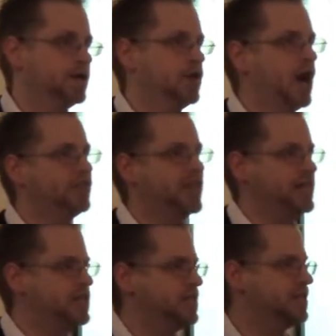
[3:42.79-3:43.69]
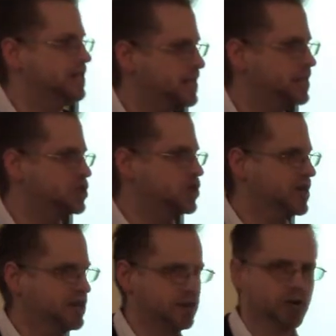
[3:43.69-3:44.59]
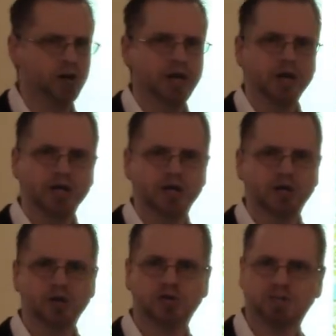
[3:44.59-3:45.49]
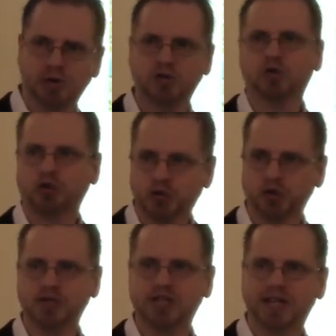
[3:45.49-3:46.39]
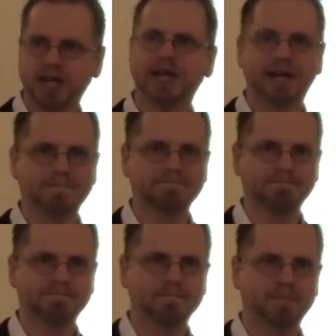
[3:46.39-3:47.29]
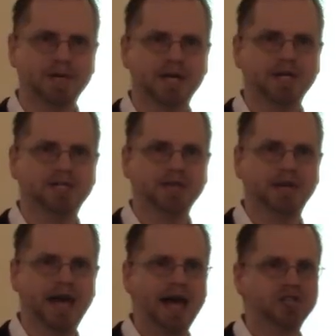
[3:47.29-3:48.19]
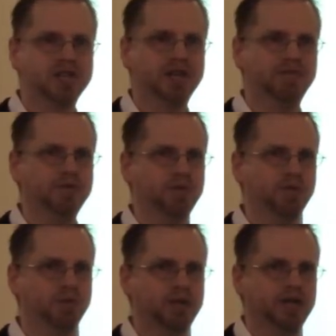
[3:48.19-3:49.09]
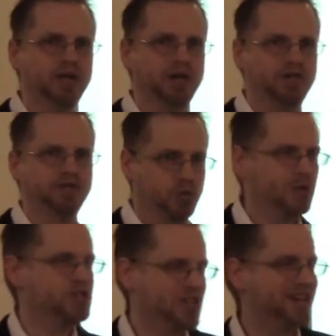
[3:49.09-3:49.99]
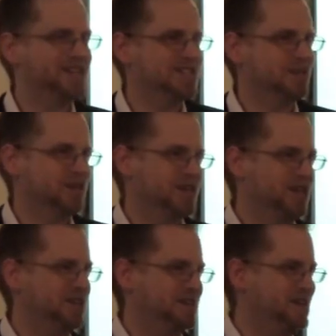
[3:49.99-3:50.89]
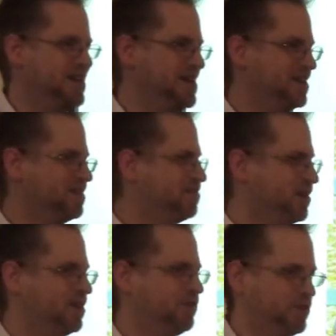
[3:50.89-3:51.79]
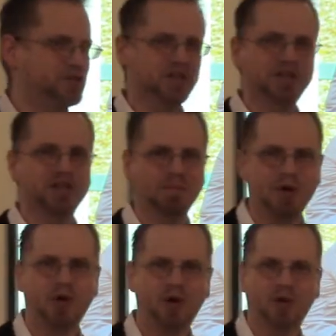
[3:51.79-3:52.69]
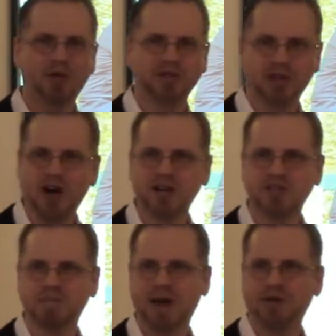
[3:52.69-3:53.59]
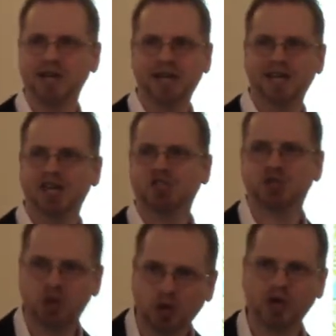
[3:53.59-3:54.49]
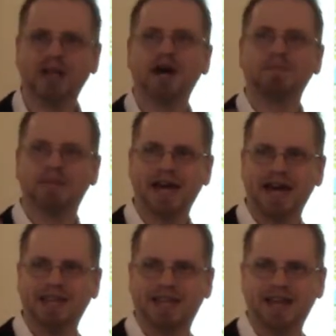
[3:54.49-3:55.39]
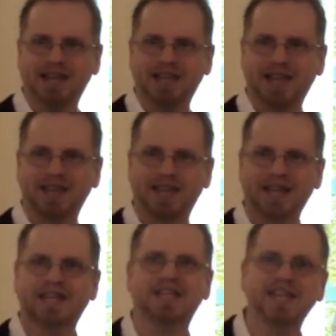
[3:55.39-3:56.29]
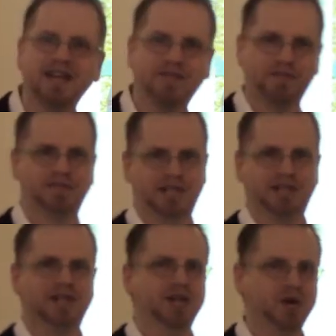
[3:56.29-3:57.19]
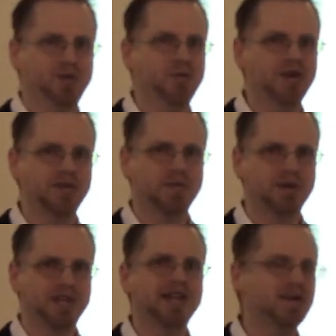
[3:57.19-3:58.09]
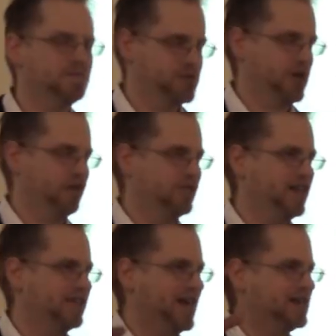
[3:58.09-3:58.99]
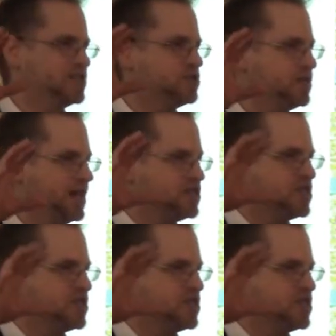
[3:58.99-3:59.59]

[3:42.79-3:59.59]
Not that he didn't need to hear those spiritual truths again, because uh, actually, if you, if you read 2 Timothy, the very first thing that Paul talks about is stirring up that, that, that, that gift with, within himself, that, that, that